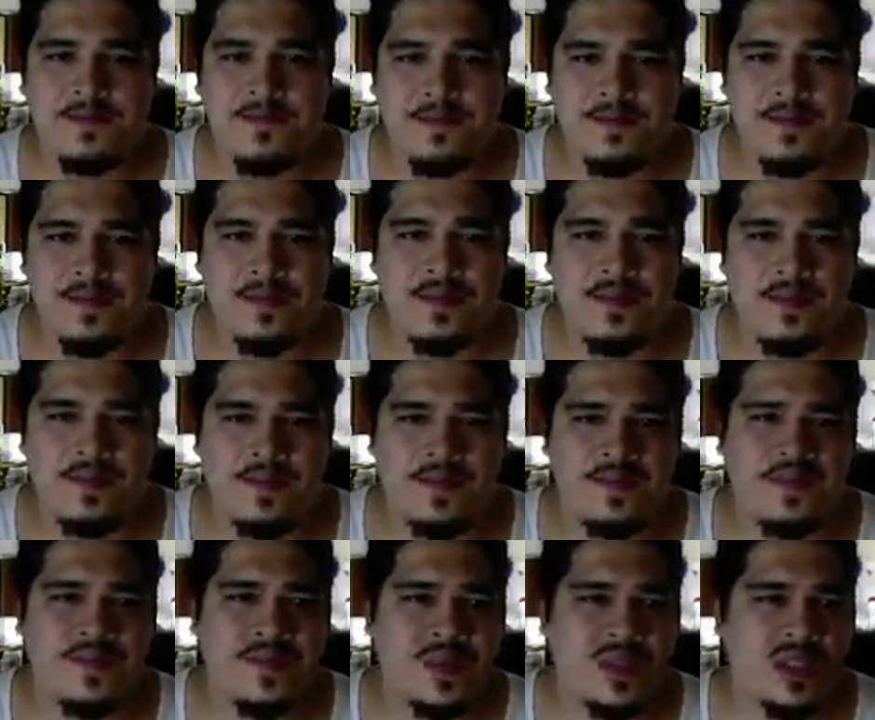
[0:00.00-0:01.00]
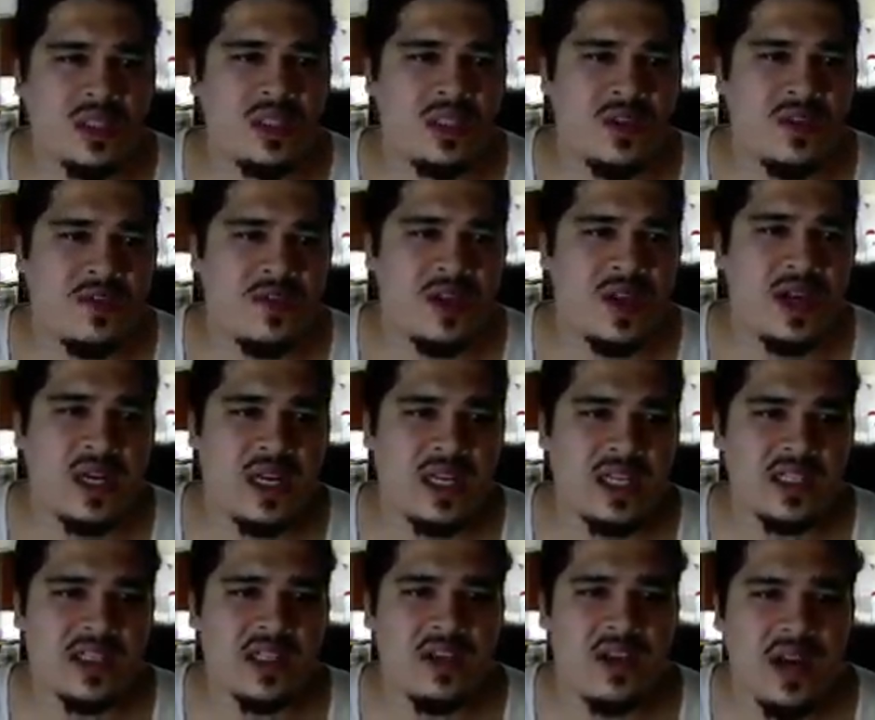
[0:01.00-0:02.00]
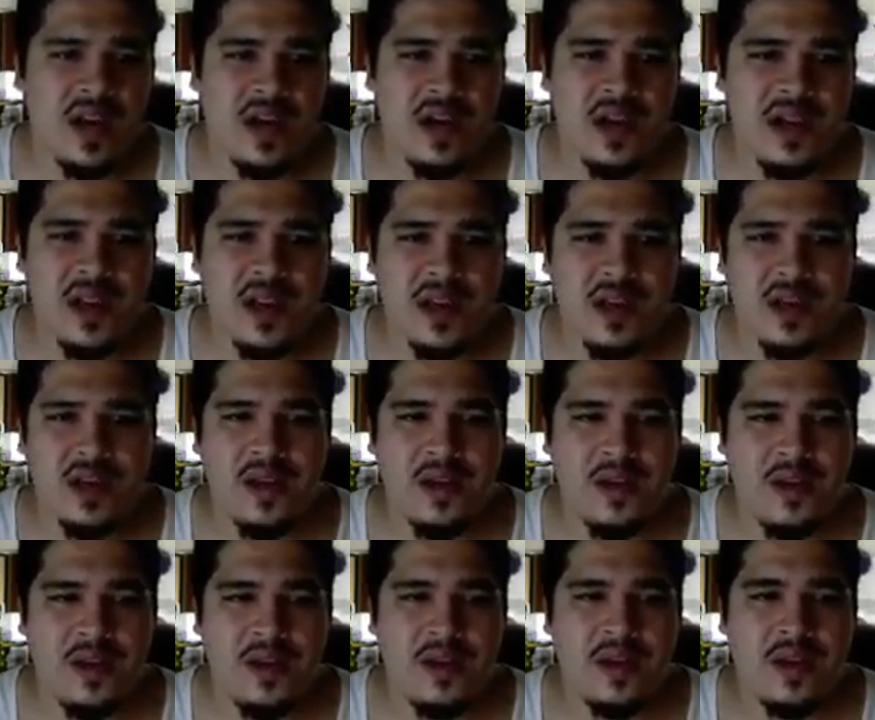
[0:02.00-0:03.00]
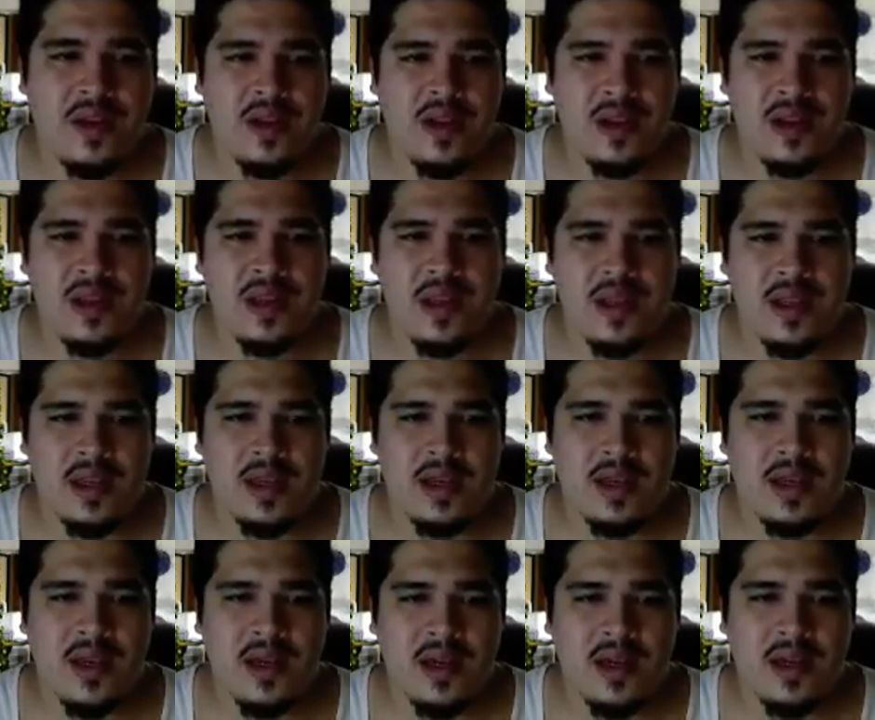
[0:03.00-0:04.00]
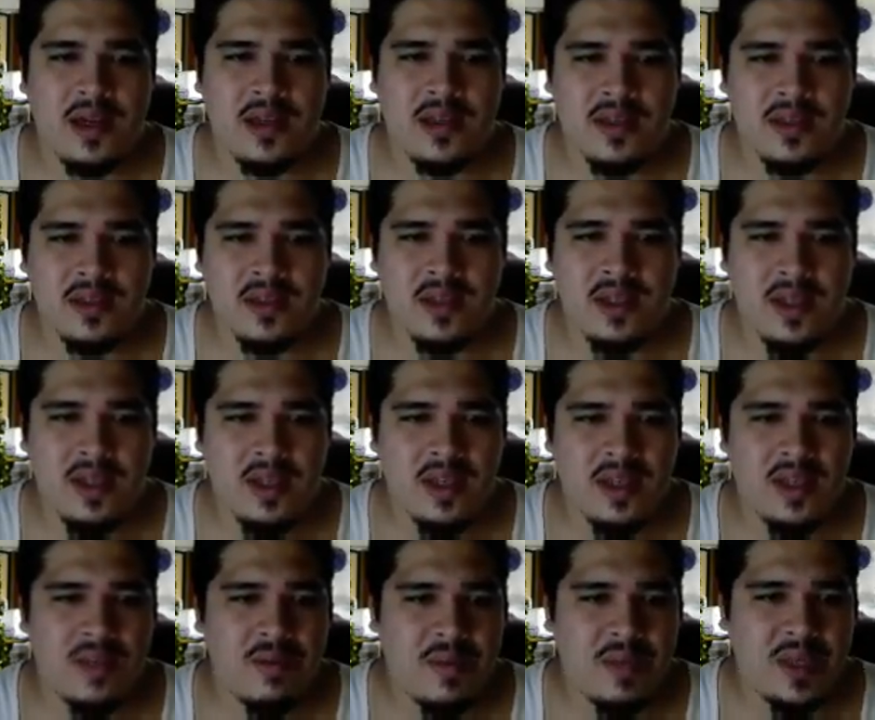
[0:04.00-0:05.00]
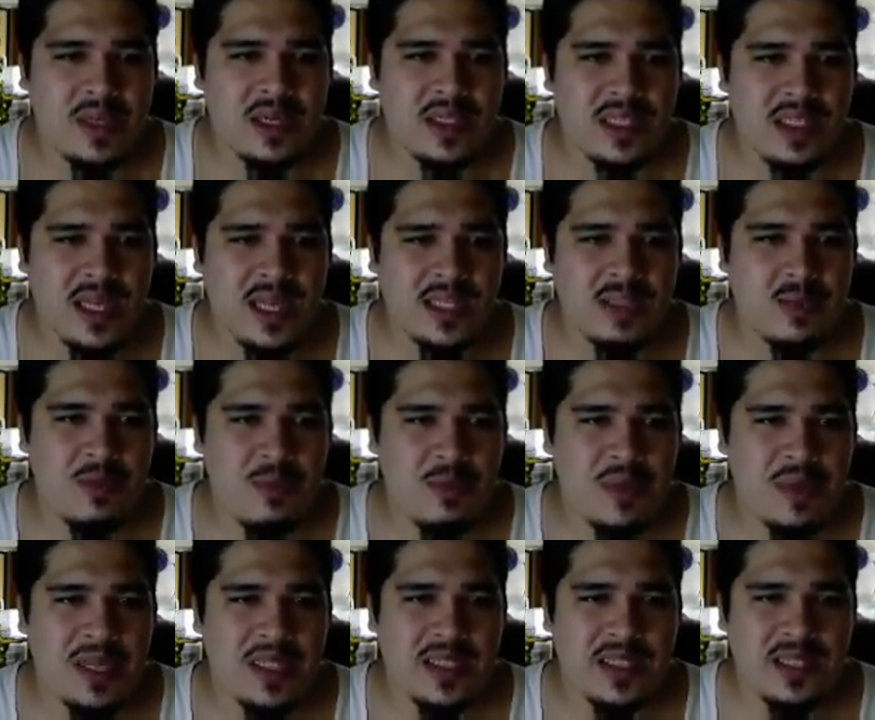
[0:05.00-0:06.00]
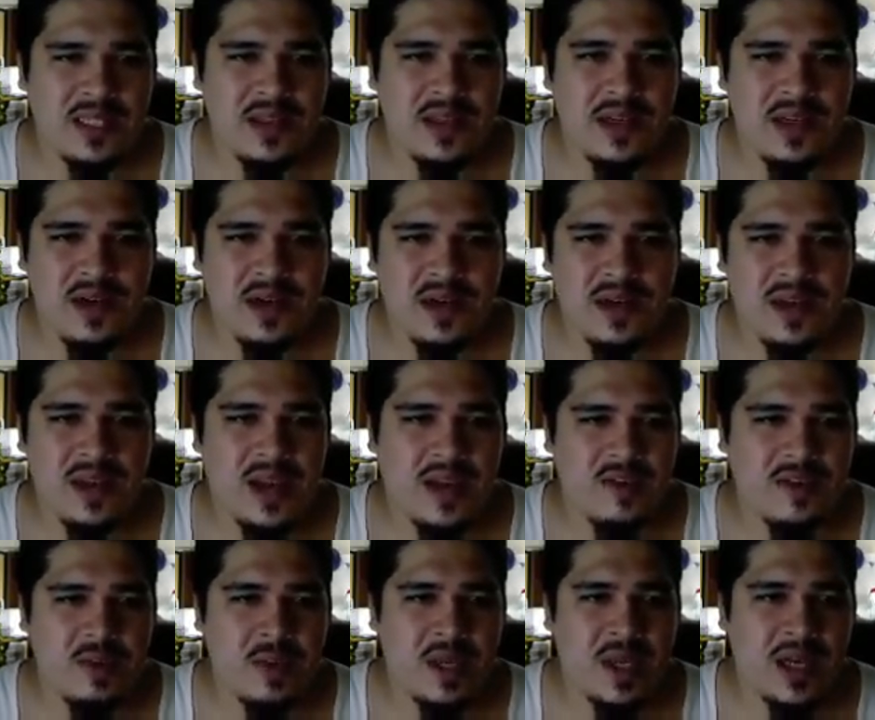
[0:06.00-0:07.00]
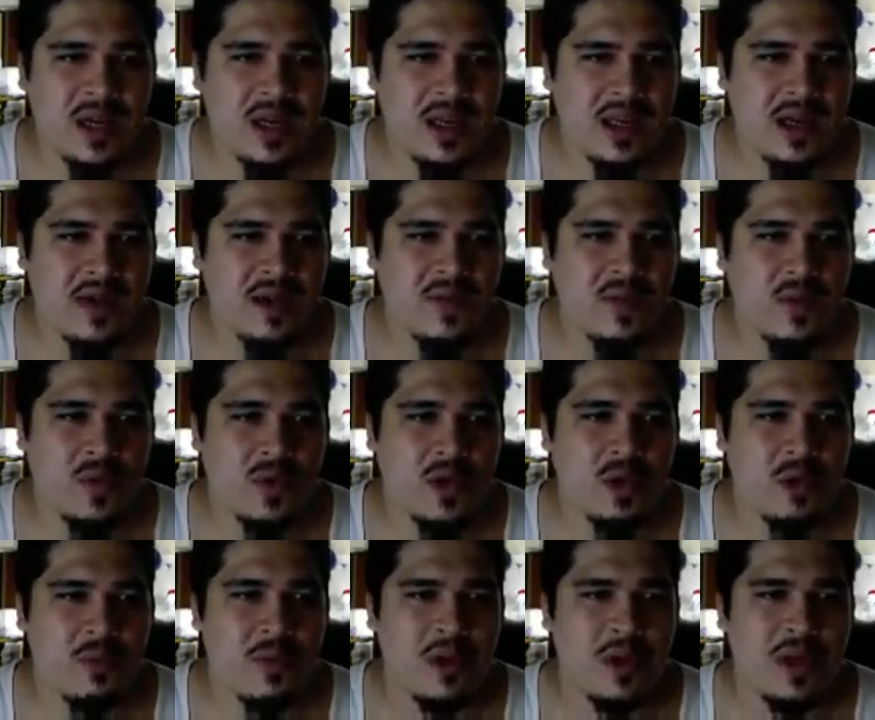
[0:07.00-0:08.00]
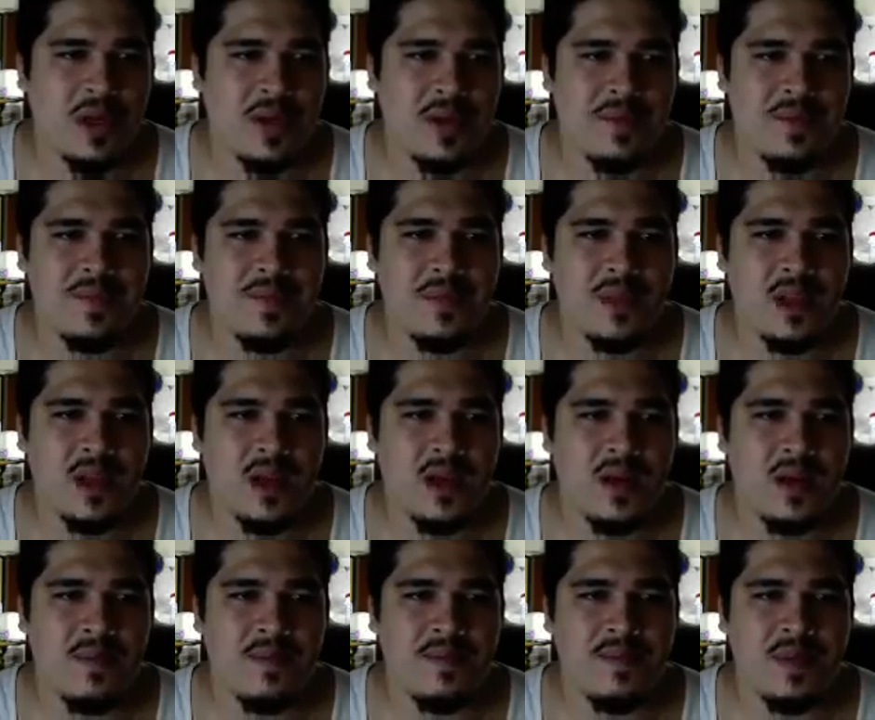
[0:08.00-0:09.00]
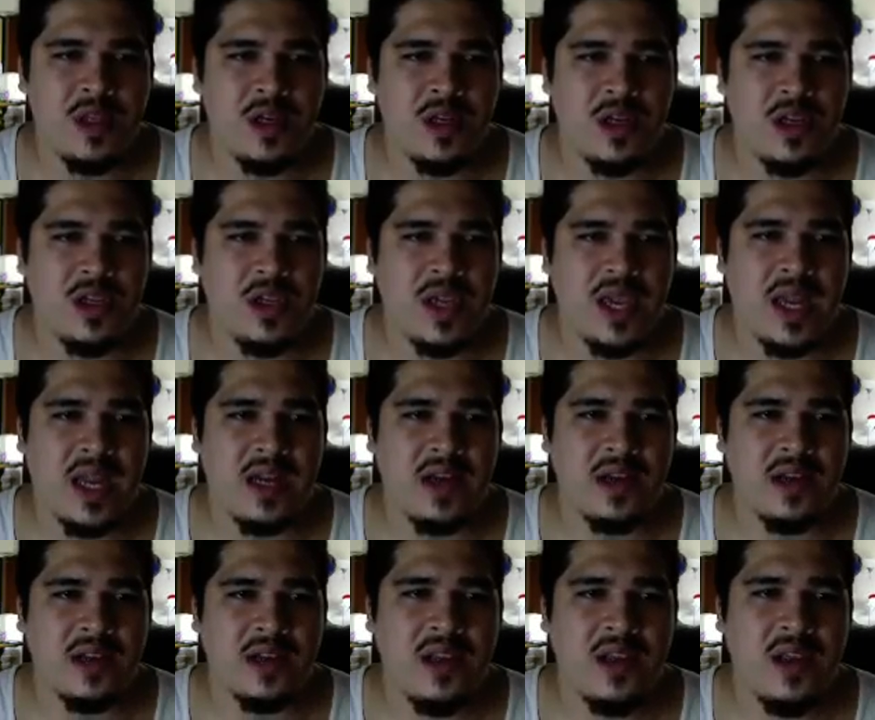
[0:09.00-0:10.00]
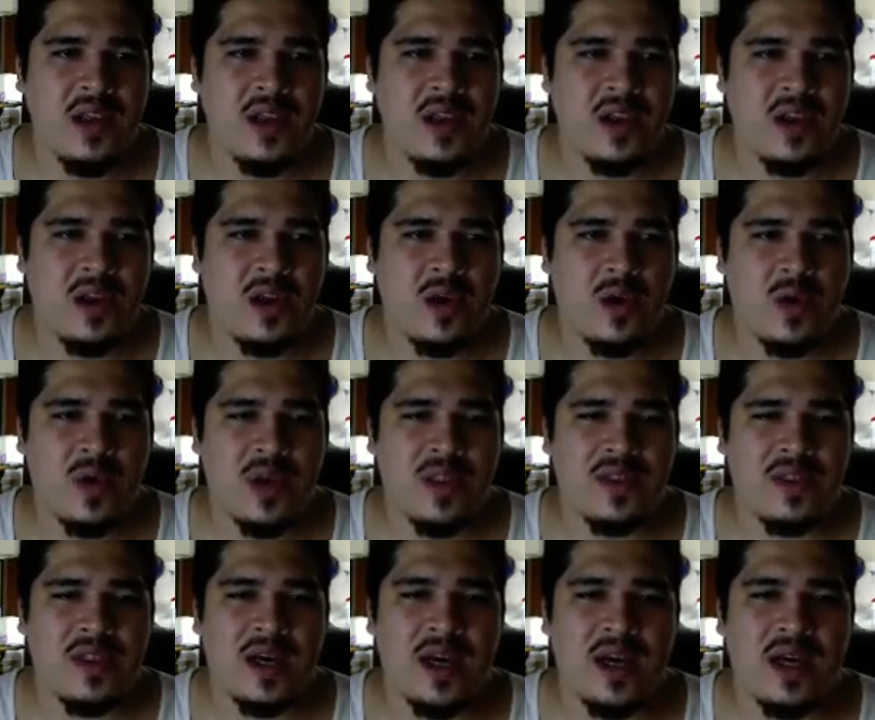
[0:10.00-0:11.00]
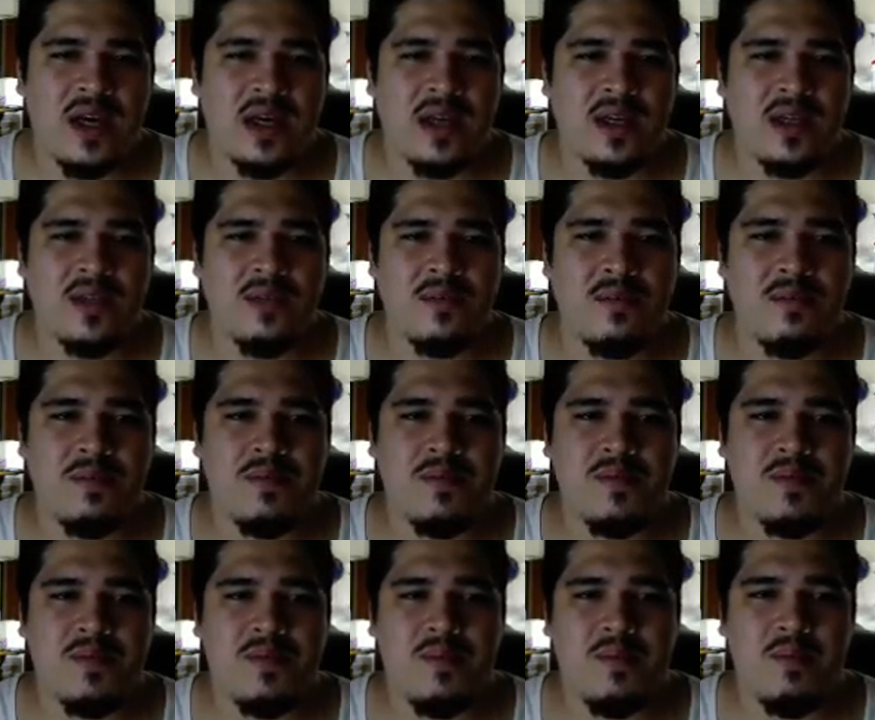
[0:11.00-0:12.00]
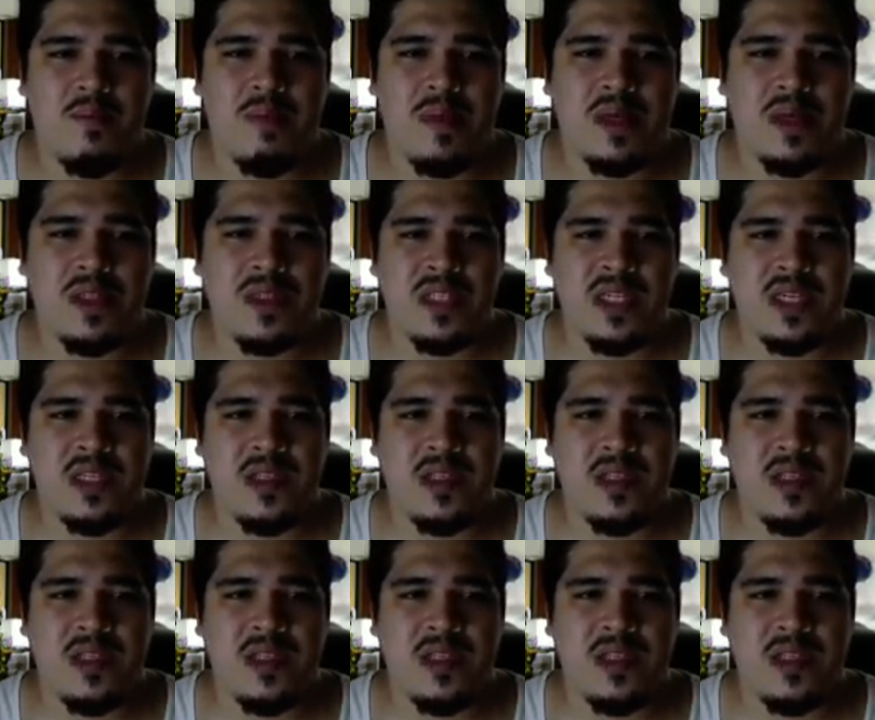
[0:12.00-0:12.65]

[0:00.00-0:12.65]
You'll find a nice little area, and because it has to be planted in the dirt, you have to be kind of careful where you put it. You can't go with building